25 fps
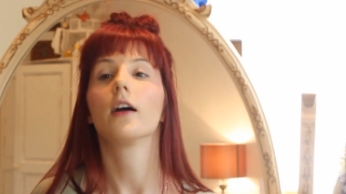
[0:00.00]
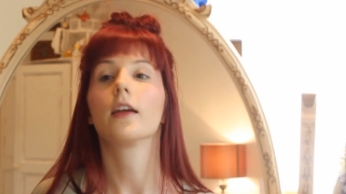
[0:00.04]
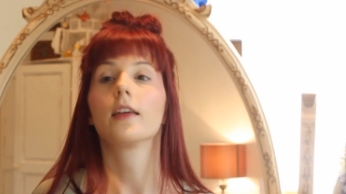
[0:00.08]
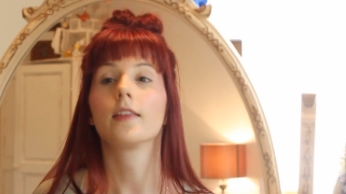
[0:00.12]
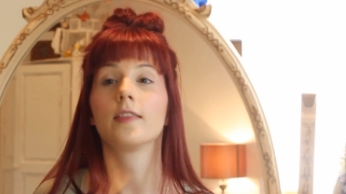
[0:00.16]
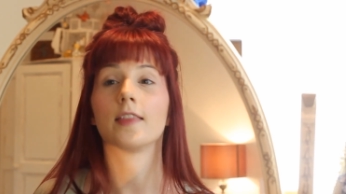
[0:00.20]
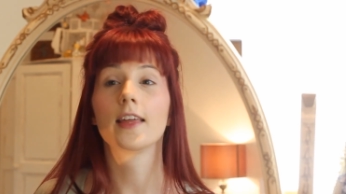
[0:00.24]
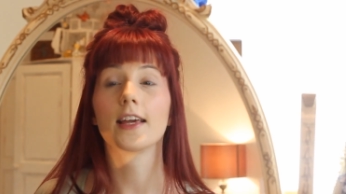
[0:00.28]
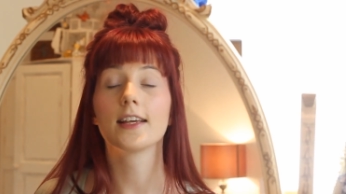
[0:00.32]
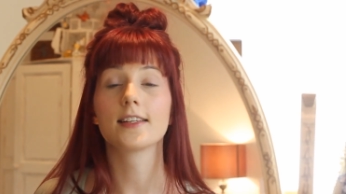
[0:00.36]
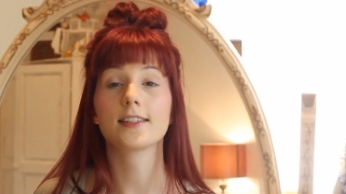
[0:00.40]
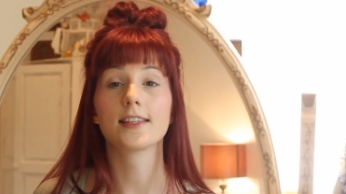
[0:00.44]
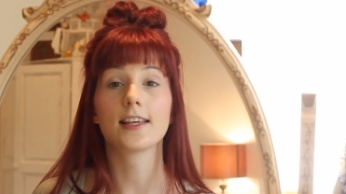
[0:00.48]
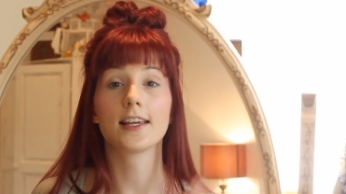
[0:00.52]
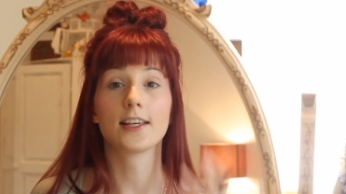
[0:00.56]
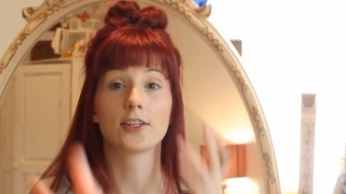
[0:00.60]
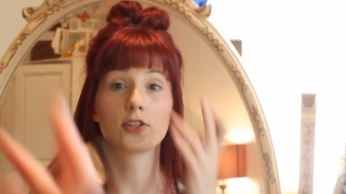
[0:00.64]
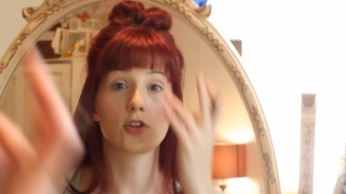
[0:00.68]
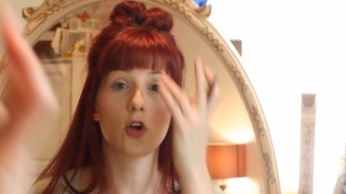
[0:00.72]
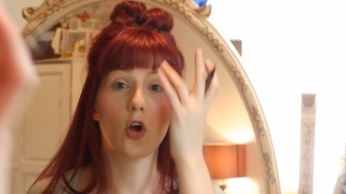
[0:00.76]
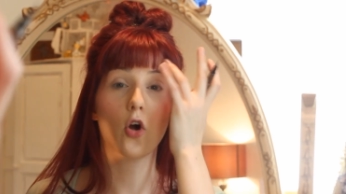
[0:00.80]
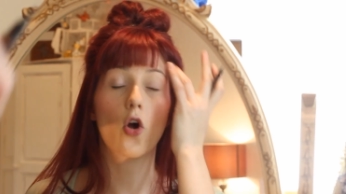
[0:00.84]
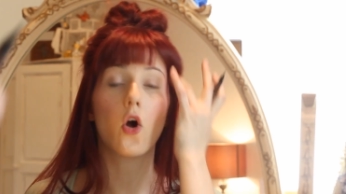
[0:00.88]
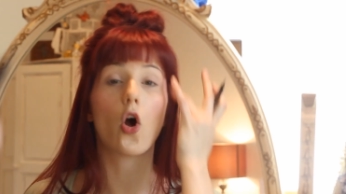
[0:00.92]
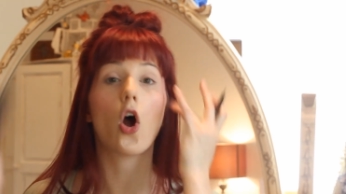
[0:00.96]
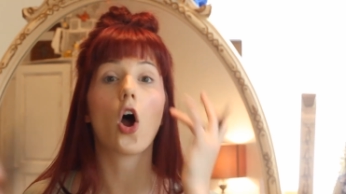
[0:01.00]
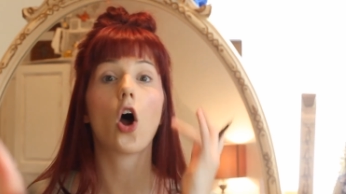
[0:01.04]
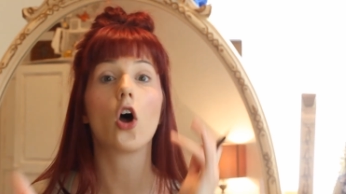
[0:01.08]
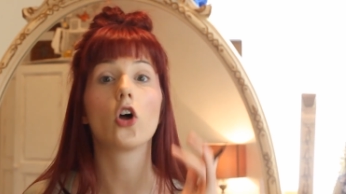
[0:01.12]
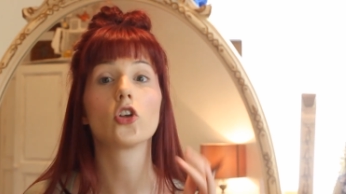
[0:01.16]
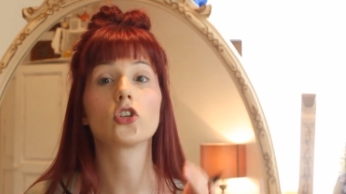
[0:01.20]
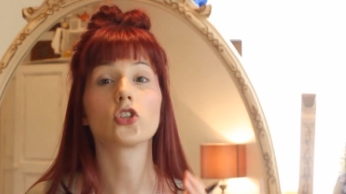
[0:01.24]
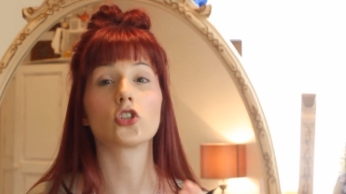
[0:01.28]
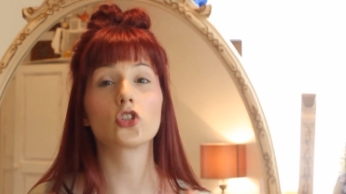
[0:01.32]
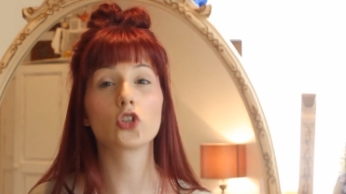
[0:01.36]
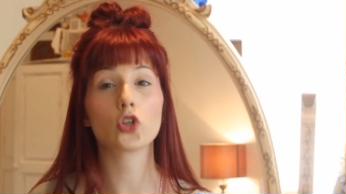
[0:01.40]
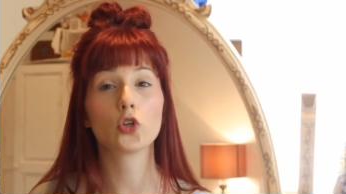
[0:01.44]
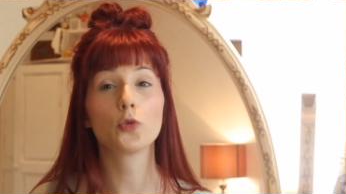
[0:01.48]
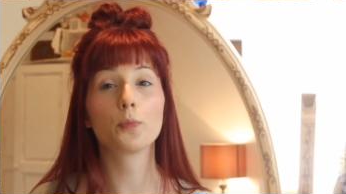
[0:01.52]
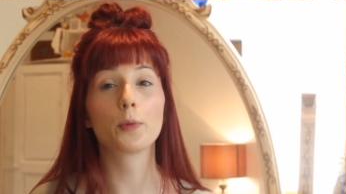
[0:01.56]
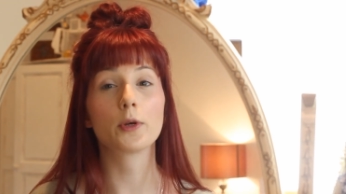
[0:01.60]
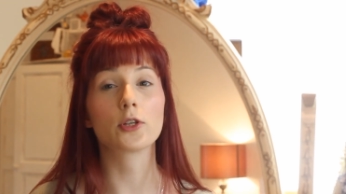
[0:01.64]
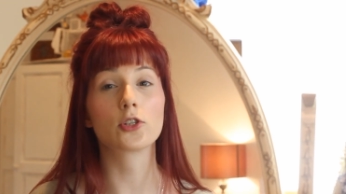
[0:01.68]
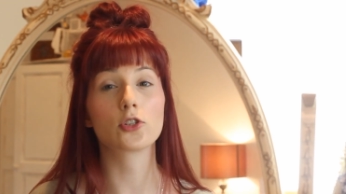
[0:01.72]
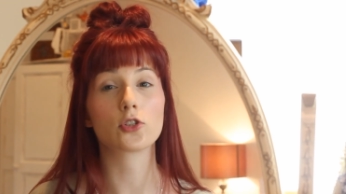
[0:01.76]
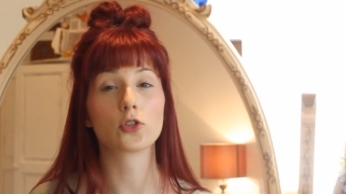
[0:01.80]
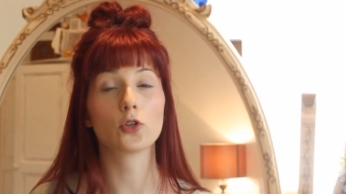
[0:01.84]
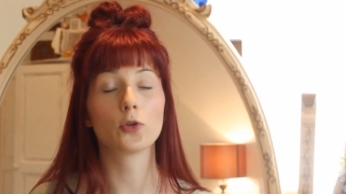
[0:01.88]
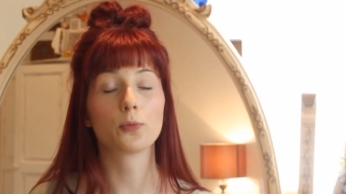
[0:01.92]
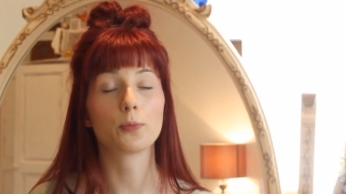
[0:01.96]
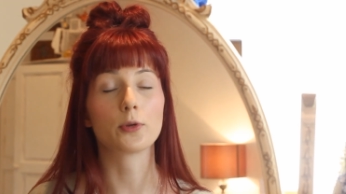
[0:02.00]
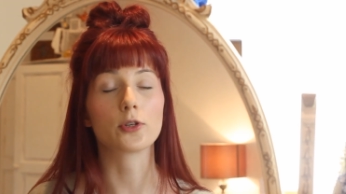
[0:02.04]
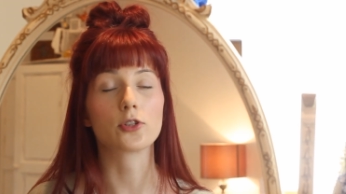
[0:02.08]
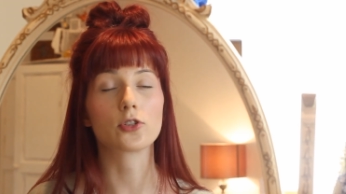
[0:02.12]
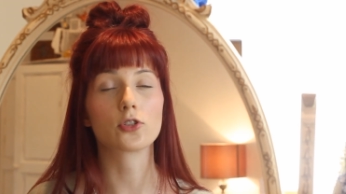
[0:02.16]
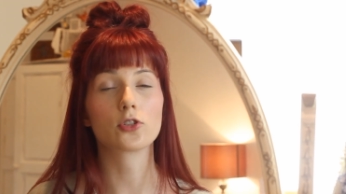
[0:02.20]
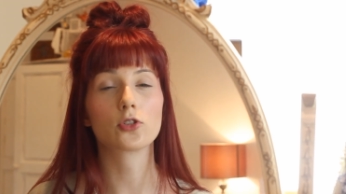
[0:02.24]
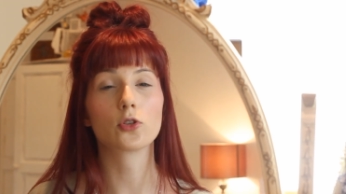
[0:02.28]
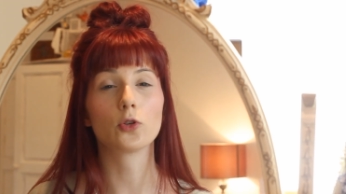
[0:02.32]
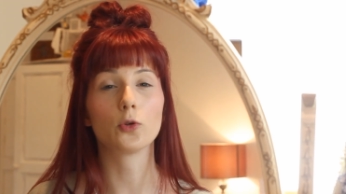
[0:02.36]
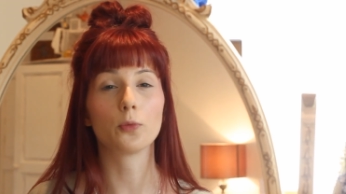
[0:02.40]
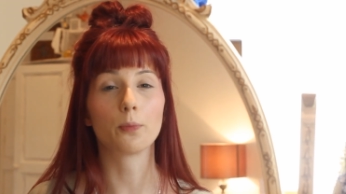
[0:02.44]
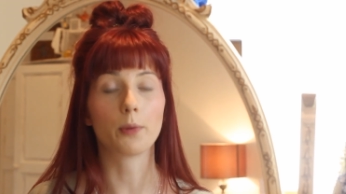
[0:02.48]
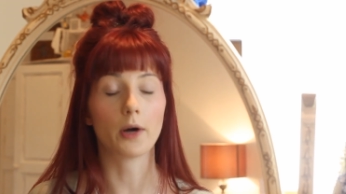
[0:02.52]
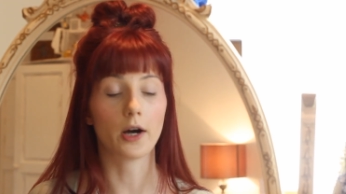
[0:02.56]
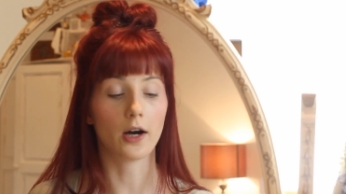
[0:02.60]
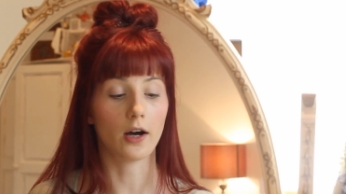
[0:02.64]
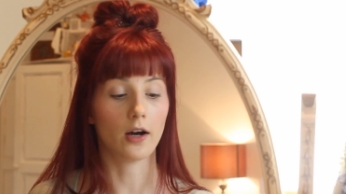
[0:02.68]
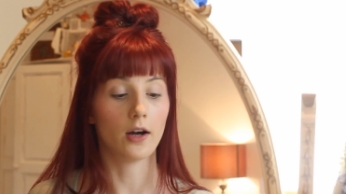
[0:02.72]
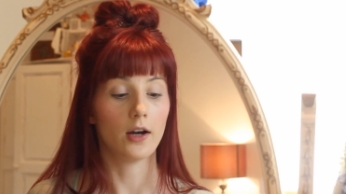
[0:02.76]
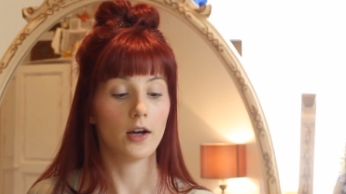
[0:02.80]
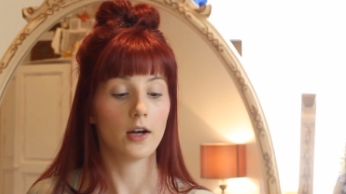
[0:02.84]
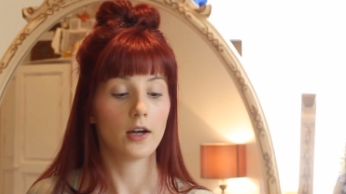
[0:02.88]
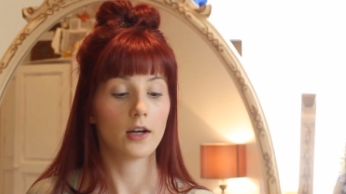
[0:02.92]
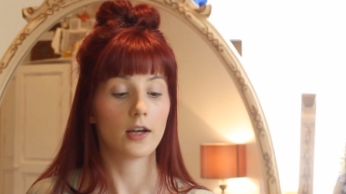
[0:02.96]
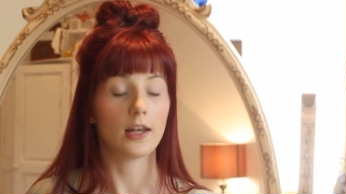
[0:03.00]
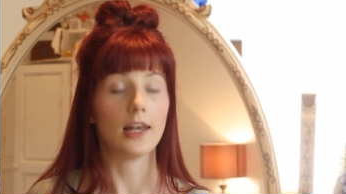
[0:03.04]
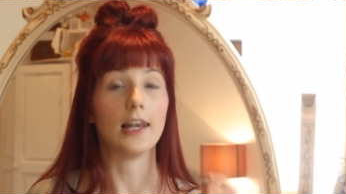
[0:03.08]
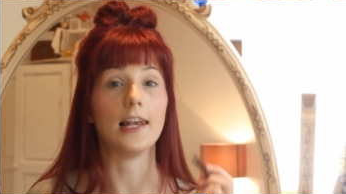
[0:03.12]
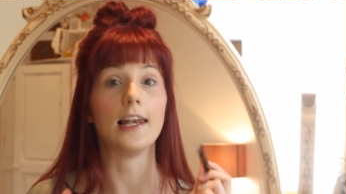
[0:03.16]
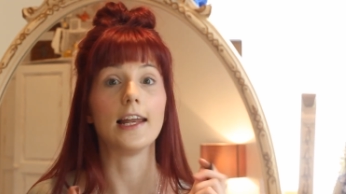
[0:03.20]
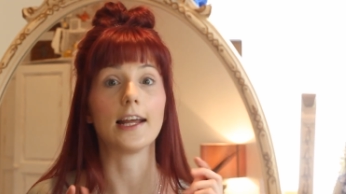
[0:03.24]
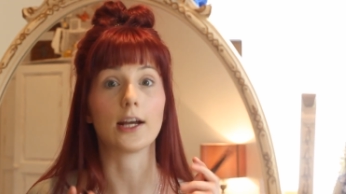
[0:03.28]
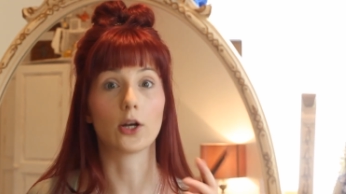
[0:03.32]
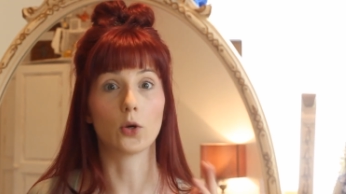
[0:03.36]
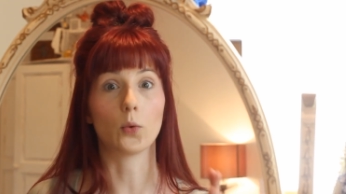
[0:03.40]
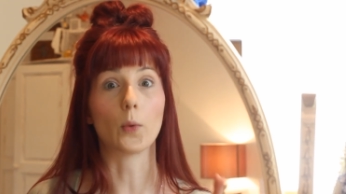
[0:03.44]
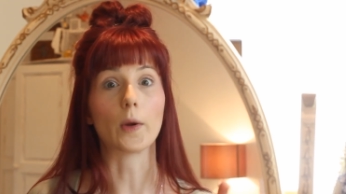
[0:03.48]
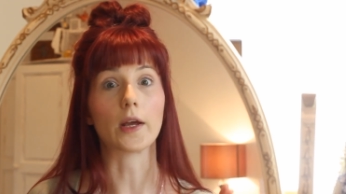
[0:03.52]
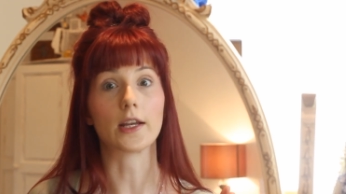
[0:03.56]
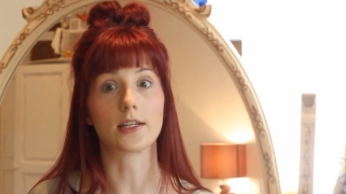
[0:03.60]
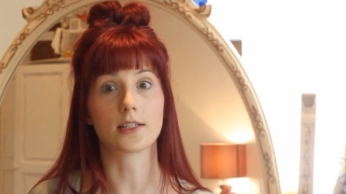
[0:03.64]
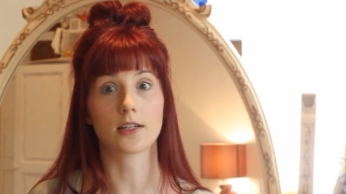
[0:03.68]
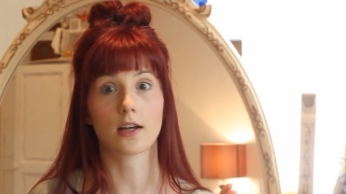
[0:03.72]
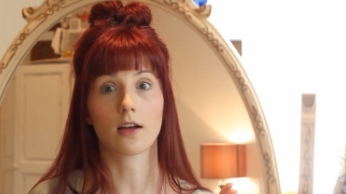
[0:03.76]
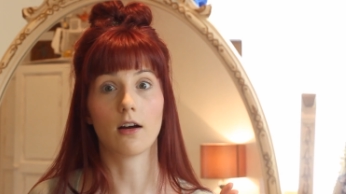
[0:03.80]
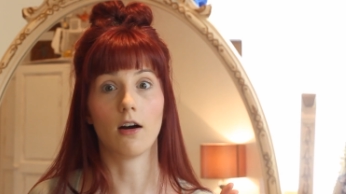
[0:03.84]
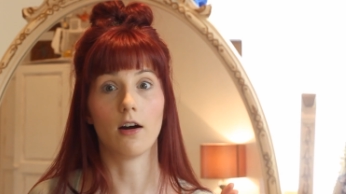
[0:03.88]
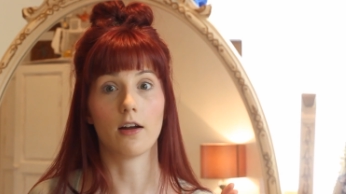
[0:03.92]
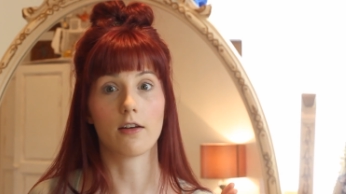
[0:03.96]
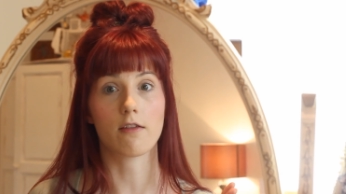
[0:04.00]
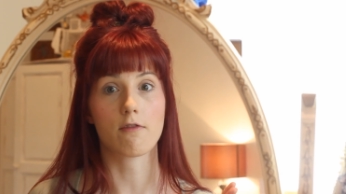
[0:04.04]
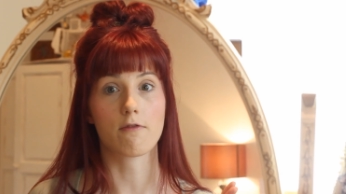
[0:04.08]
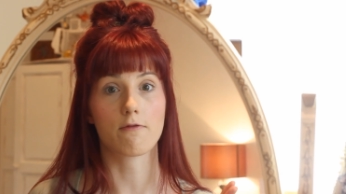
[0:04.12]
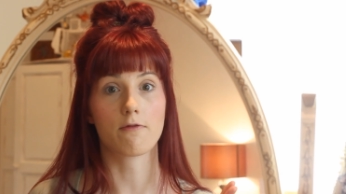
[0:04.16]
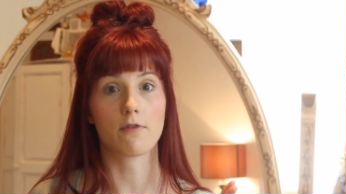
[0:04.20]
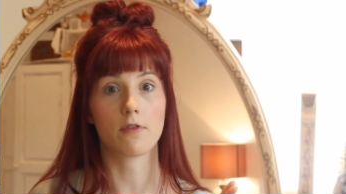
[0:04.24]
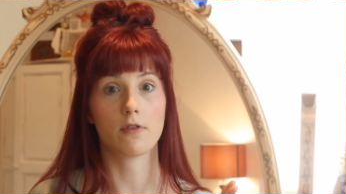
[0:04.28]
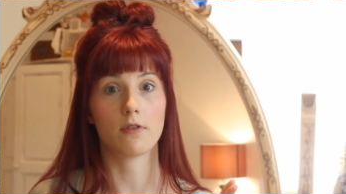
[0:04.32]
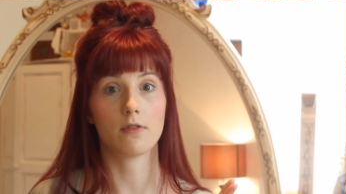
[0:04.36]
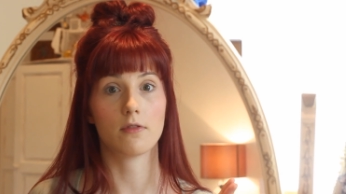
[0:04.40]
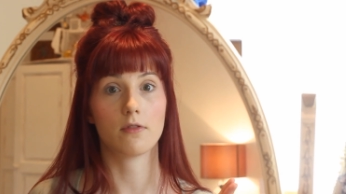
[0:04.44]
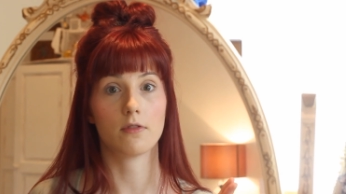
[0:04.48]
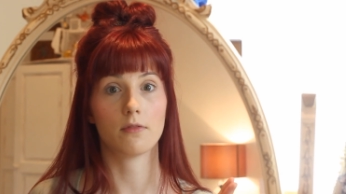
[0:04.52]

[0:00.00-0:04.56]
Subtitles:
this is super liquid kind of